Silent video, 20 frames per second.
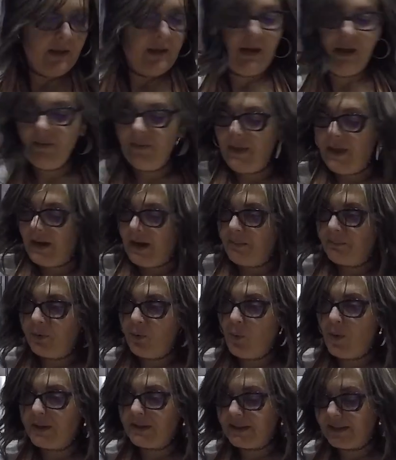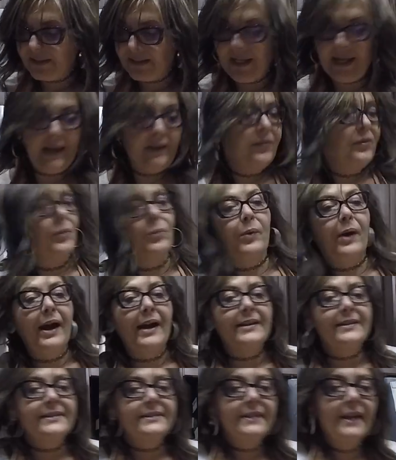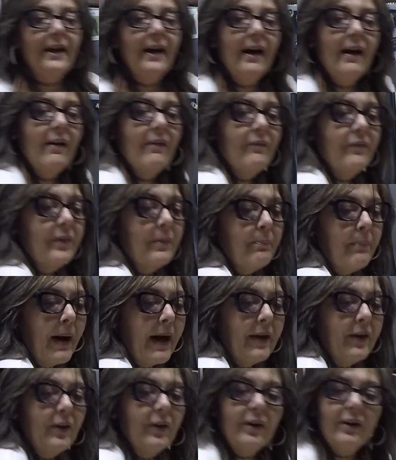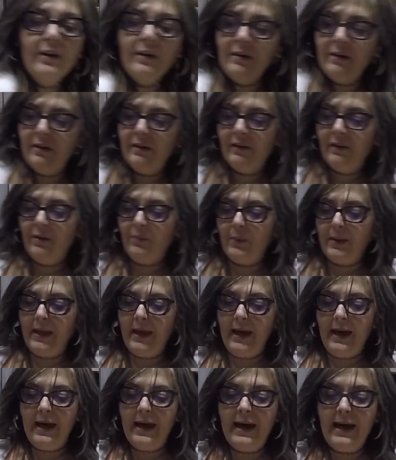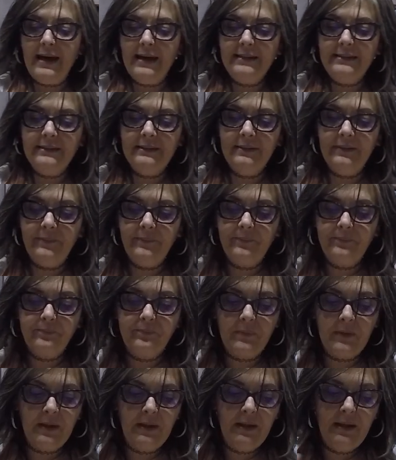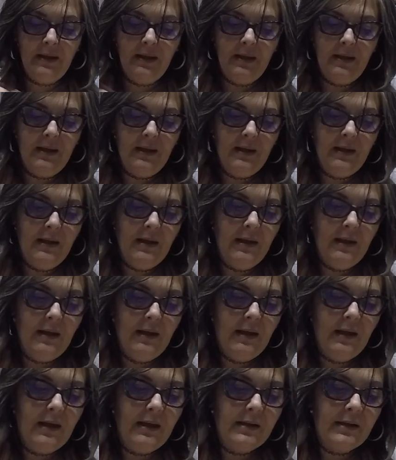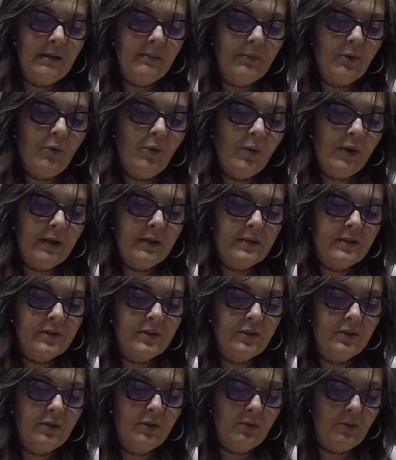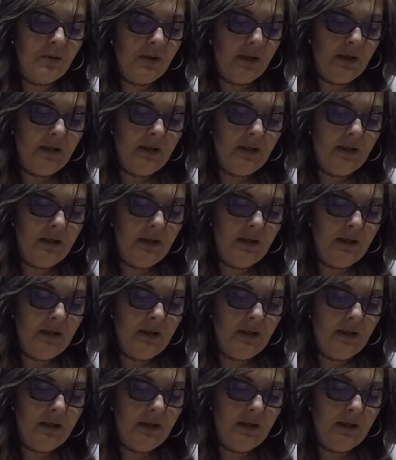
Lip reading: And then I'm going to take the rest of the butter that we had, and I'm going to